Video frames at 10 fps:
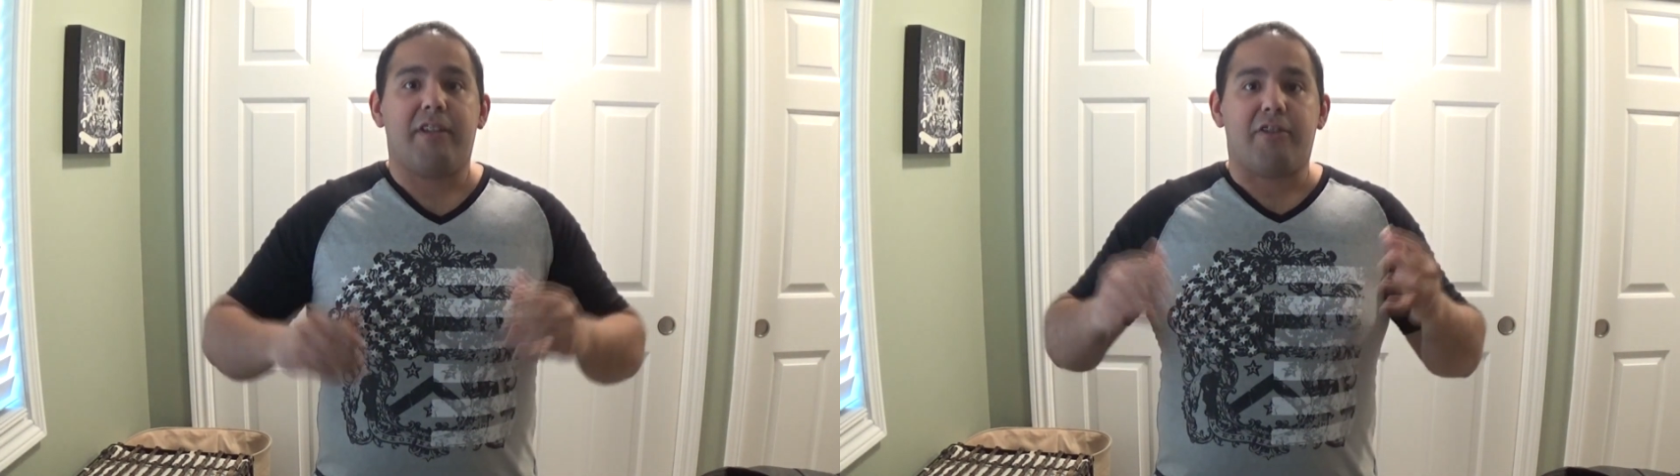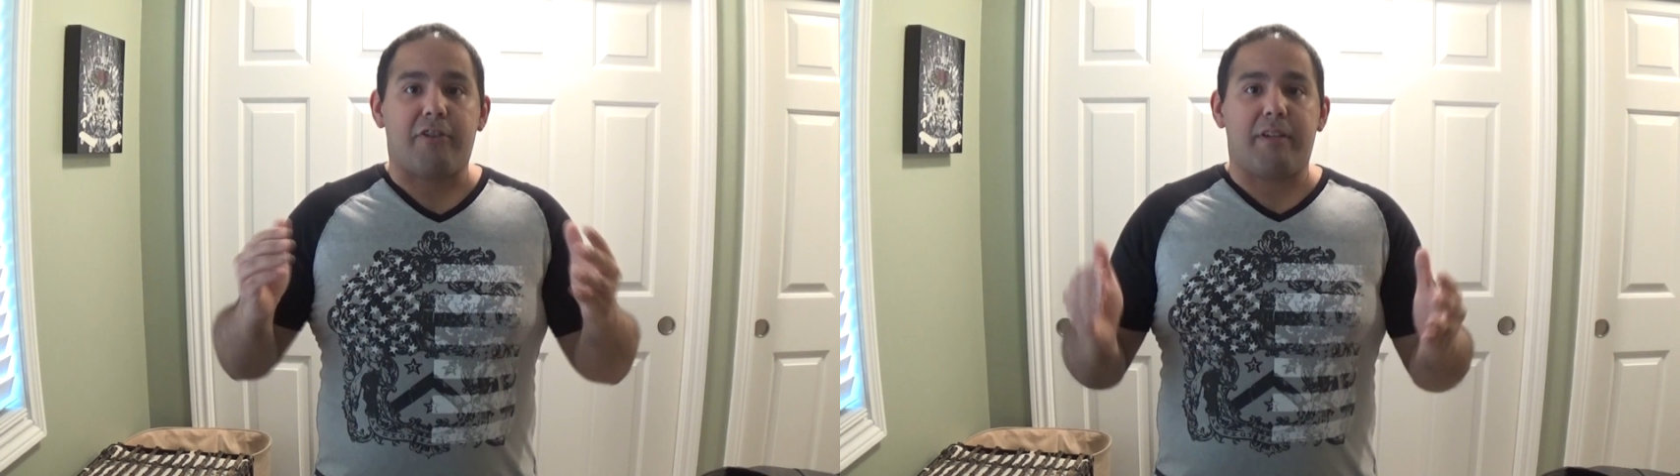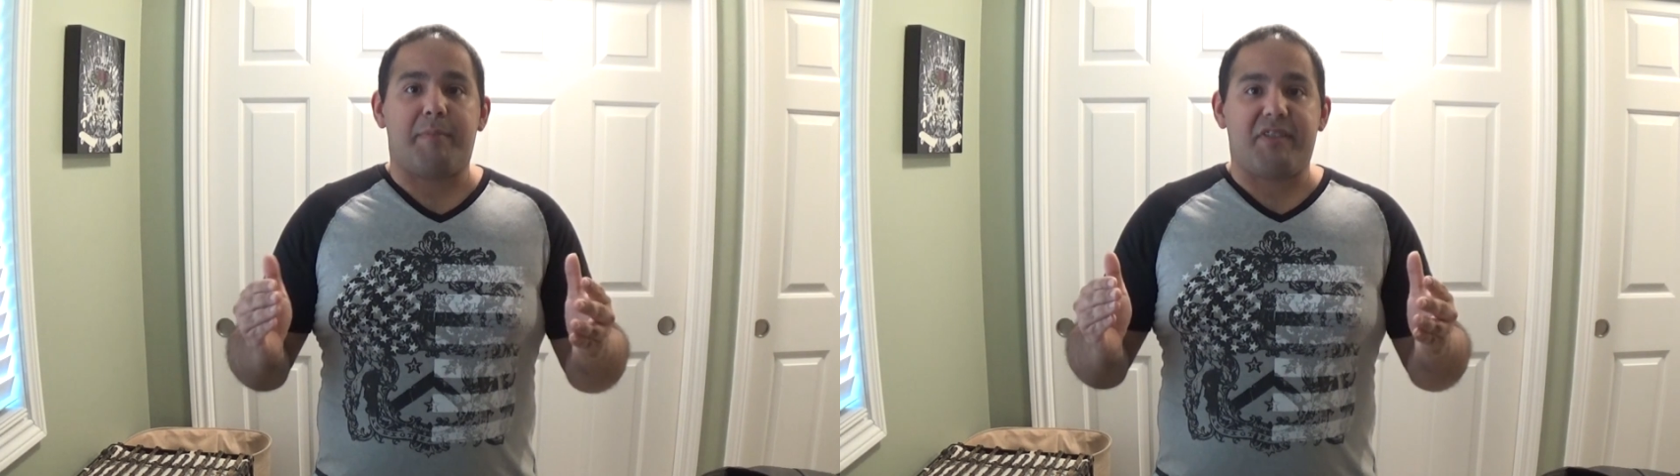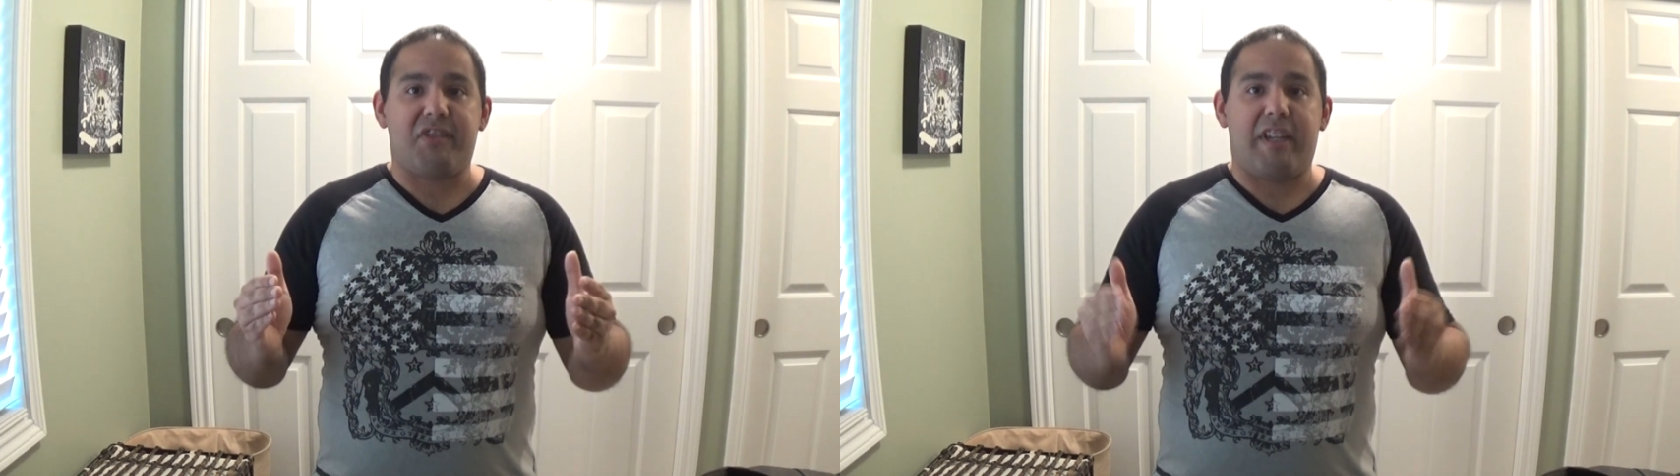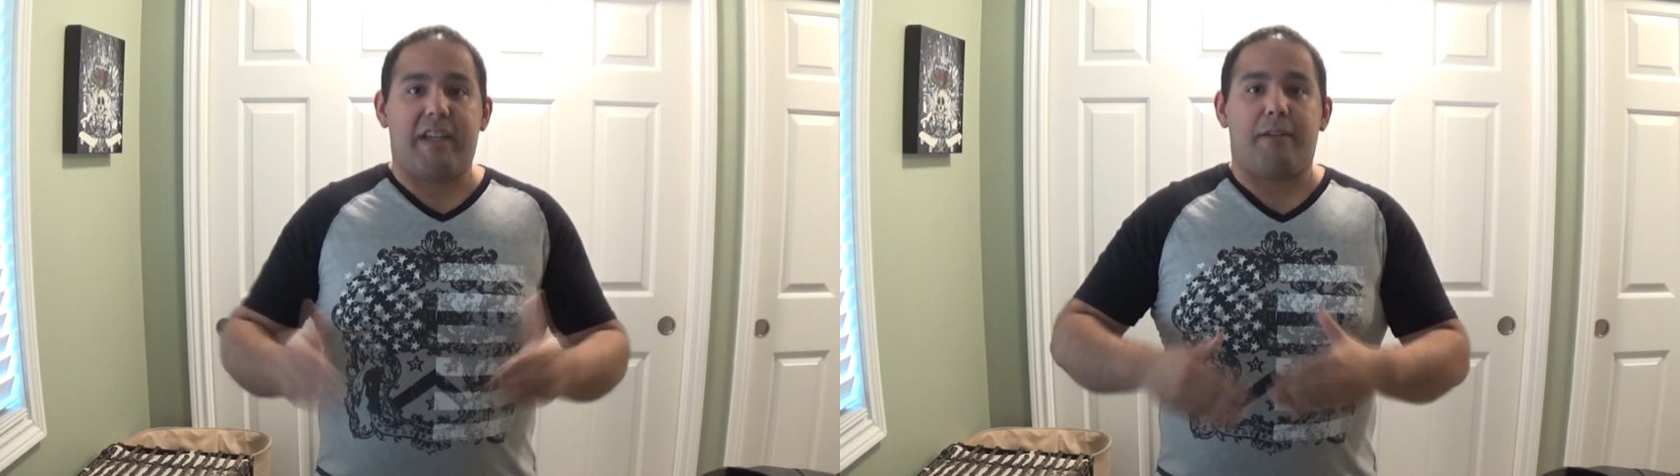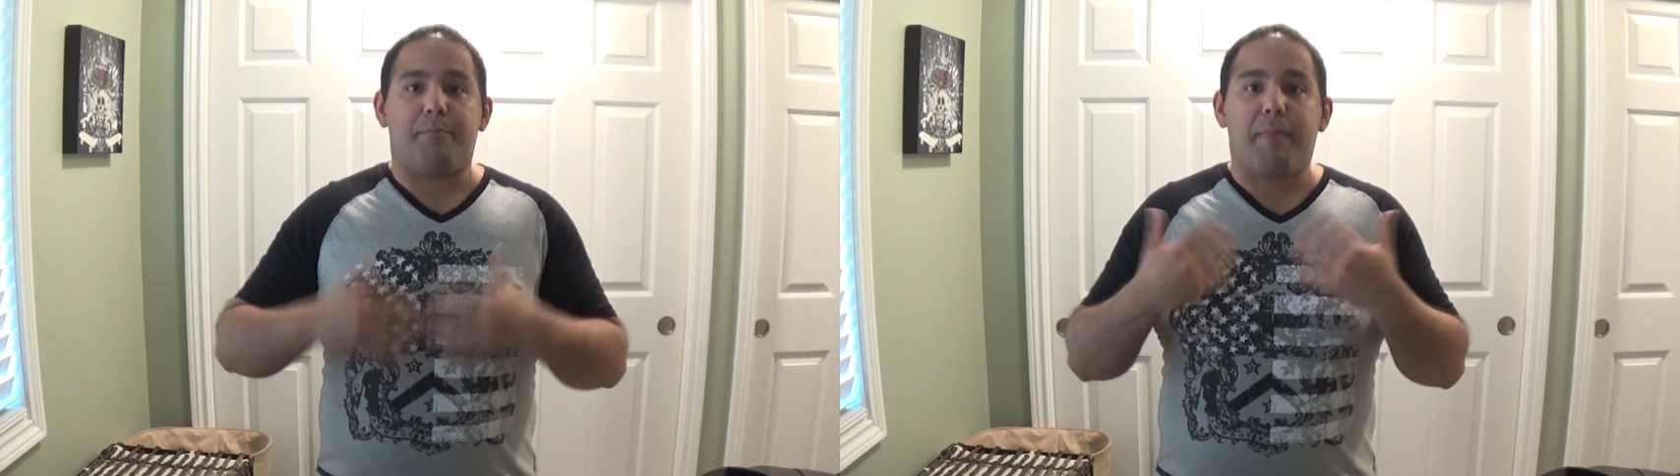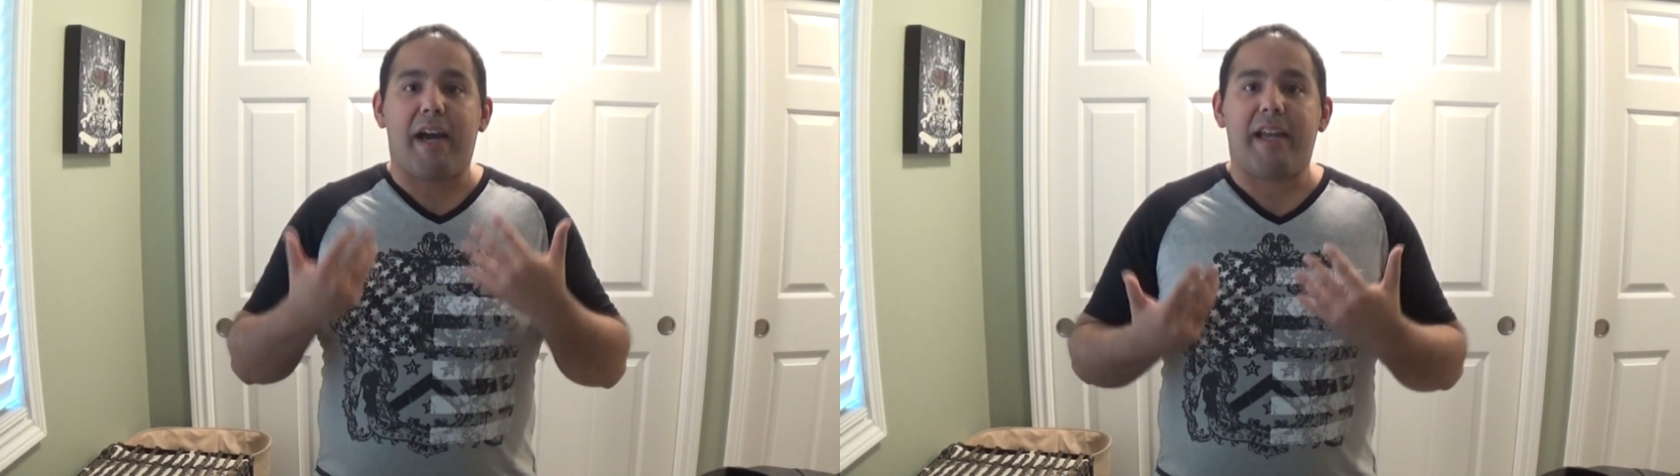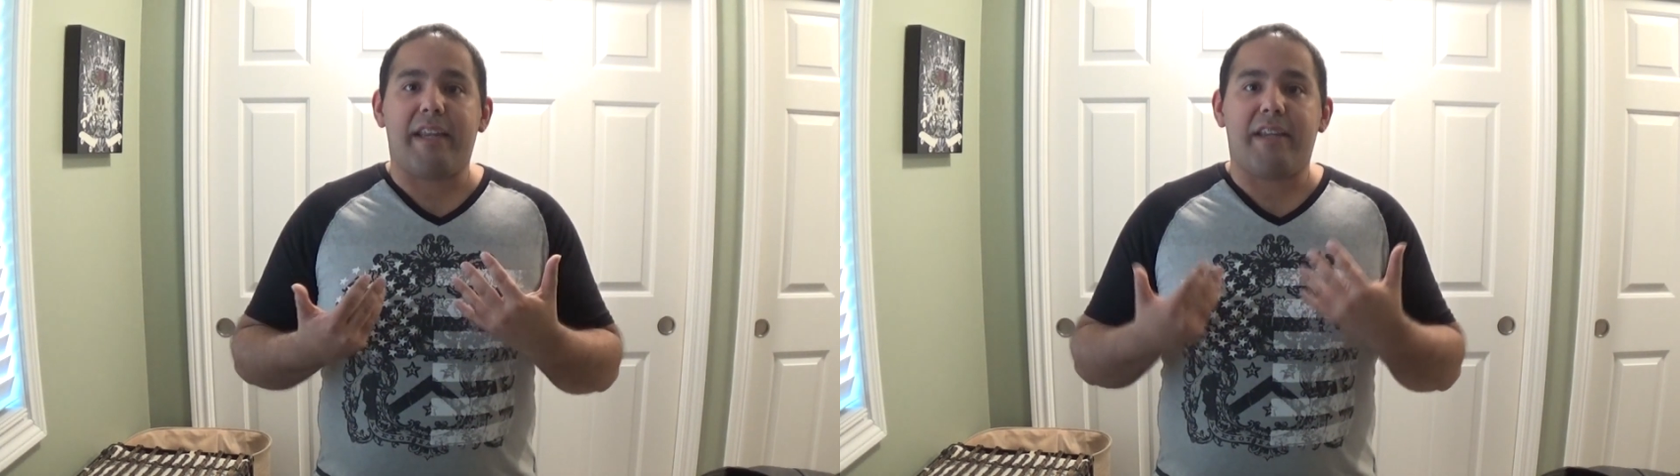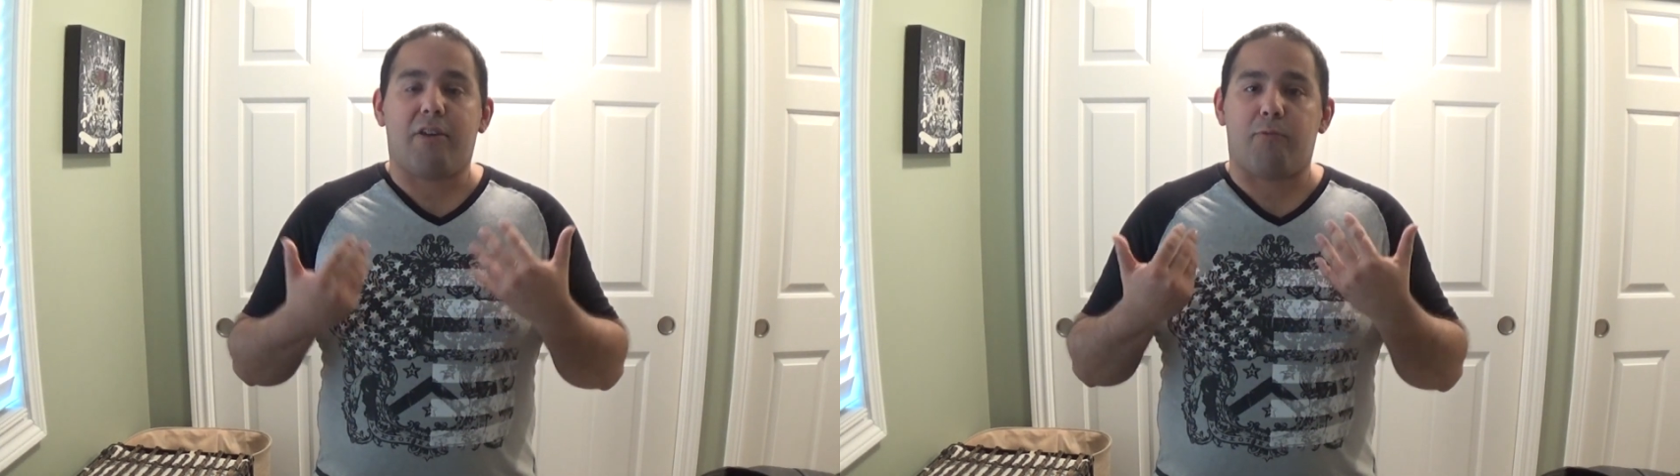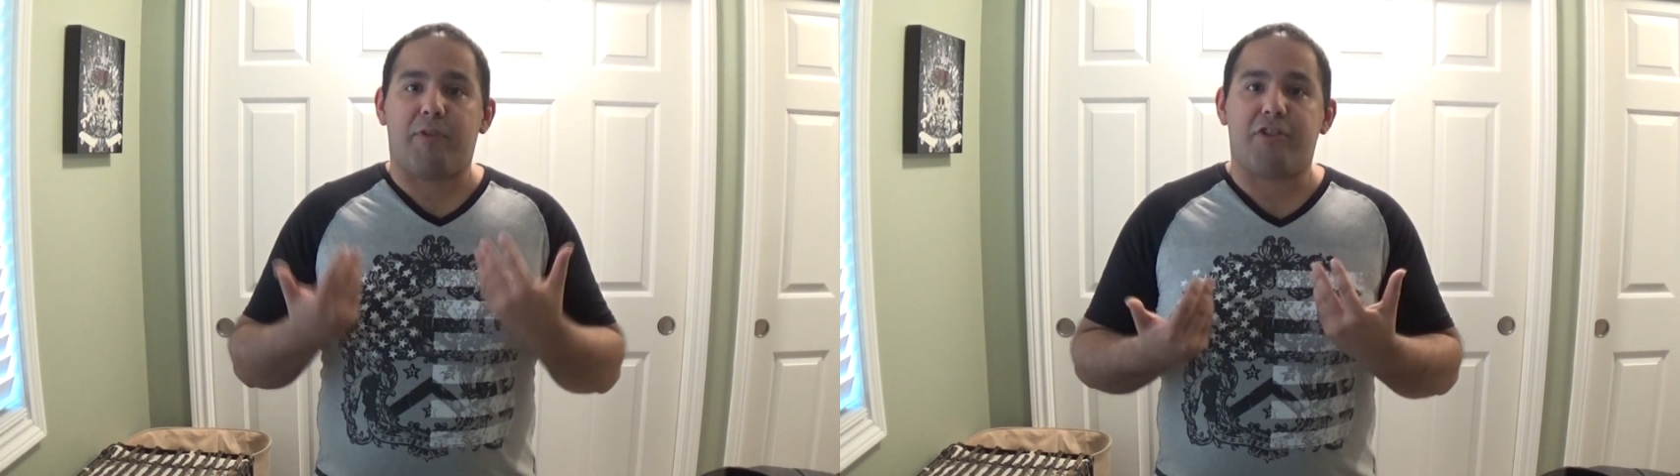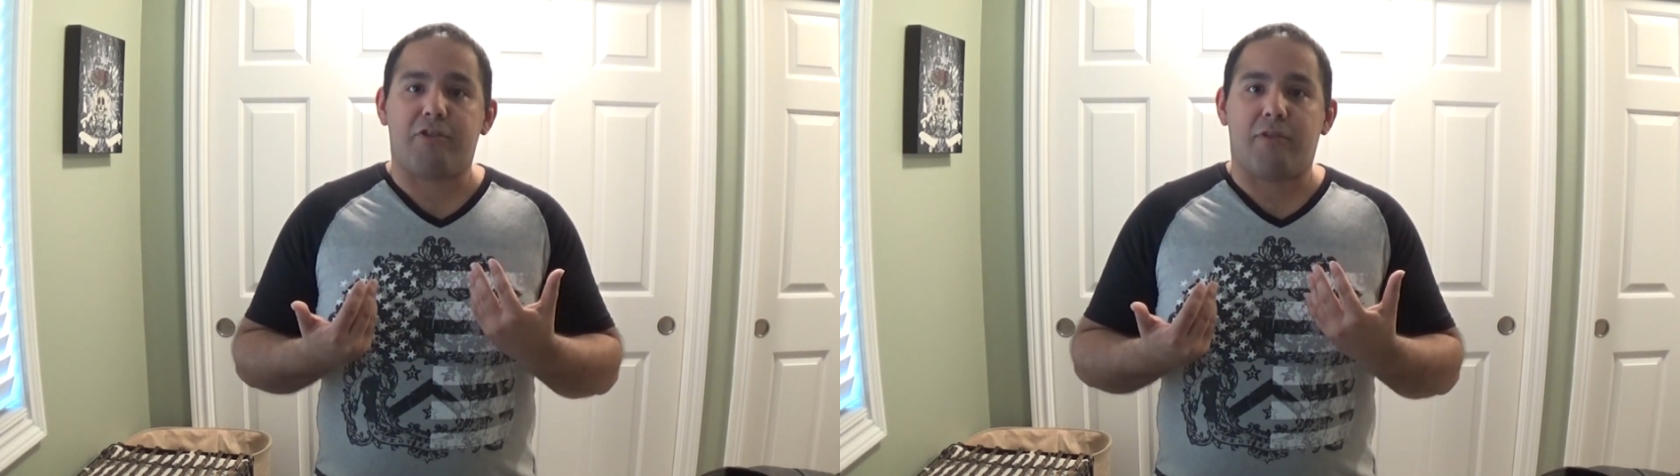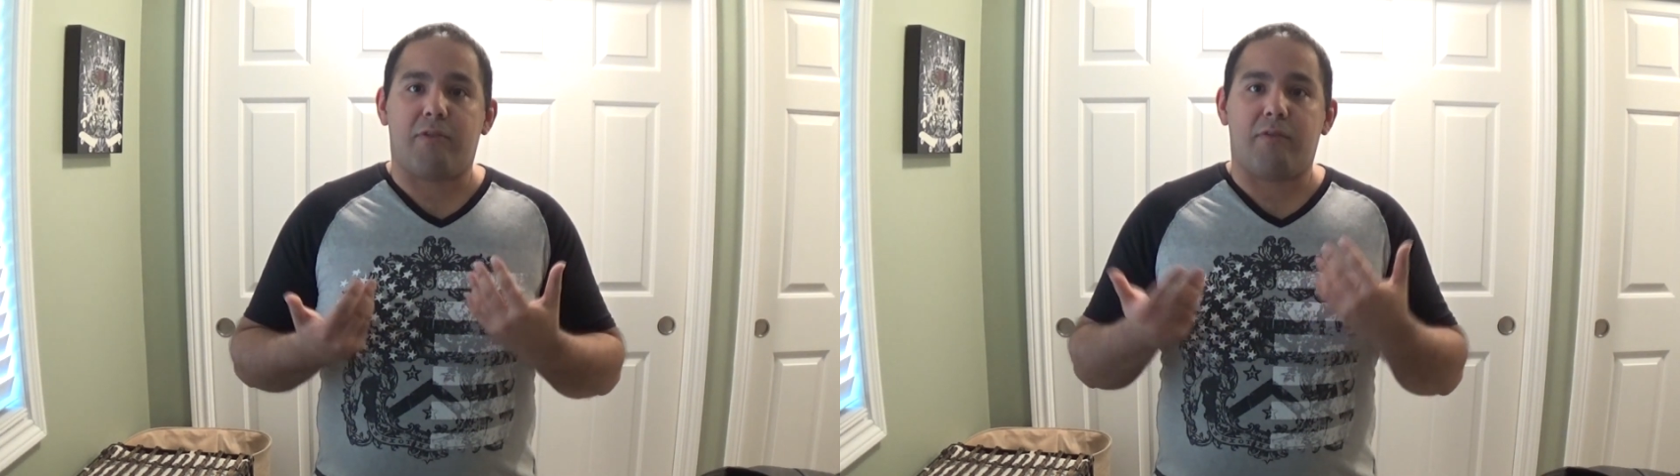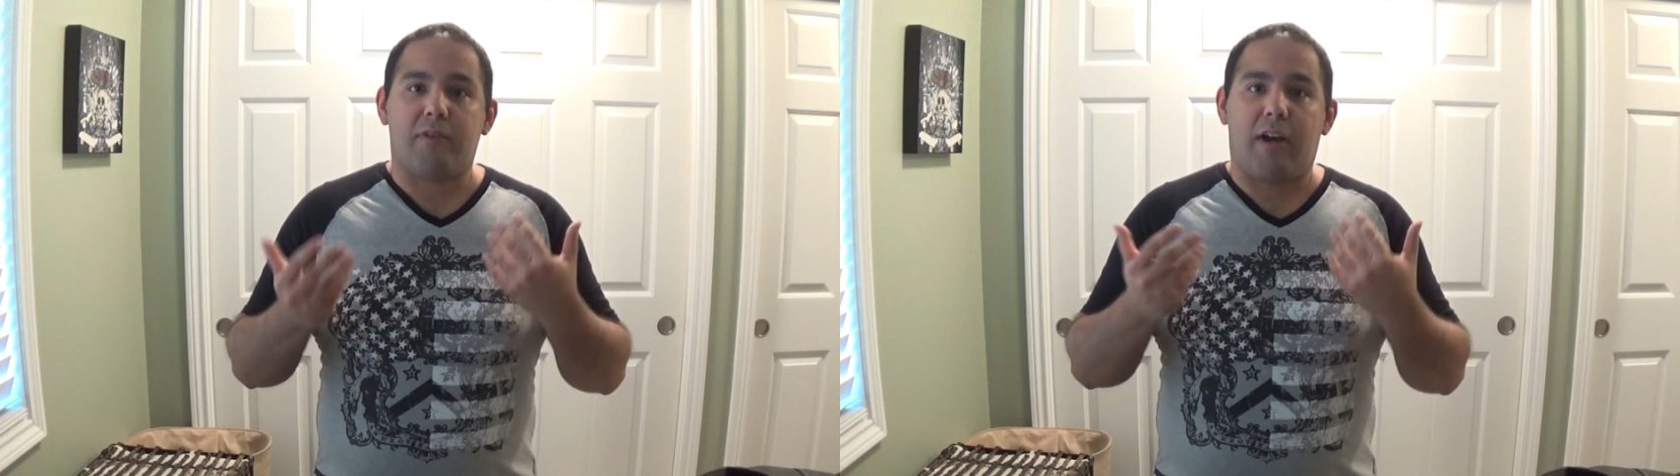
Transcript: you're gonna be seeing my original